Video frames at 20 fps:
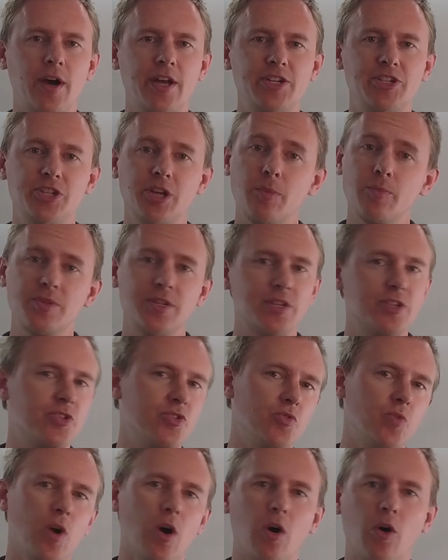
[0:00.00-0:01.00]
I jumped
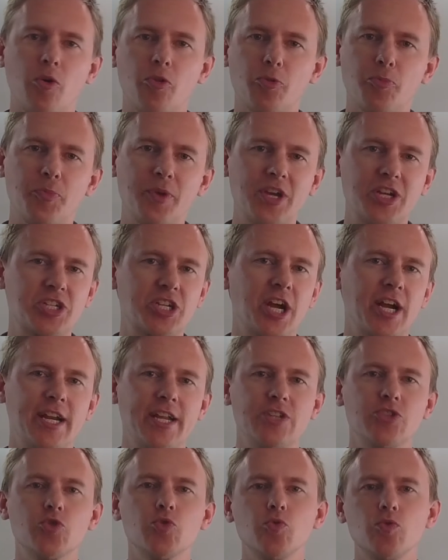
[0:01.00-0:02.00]
into all the big
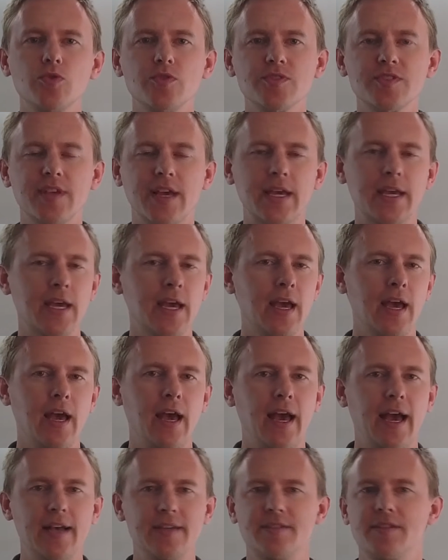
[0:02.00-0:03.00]
shiny tools like
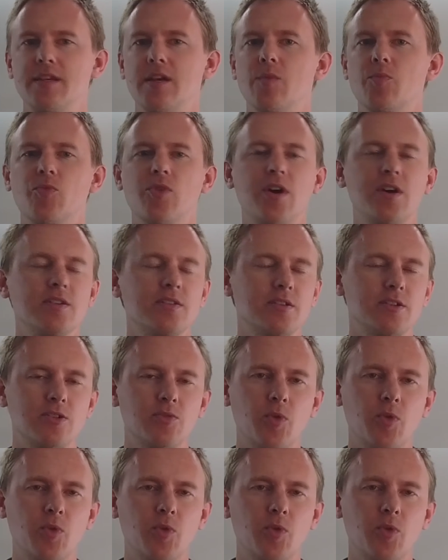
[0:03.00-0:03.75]
SEMrush,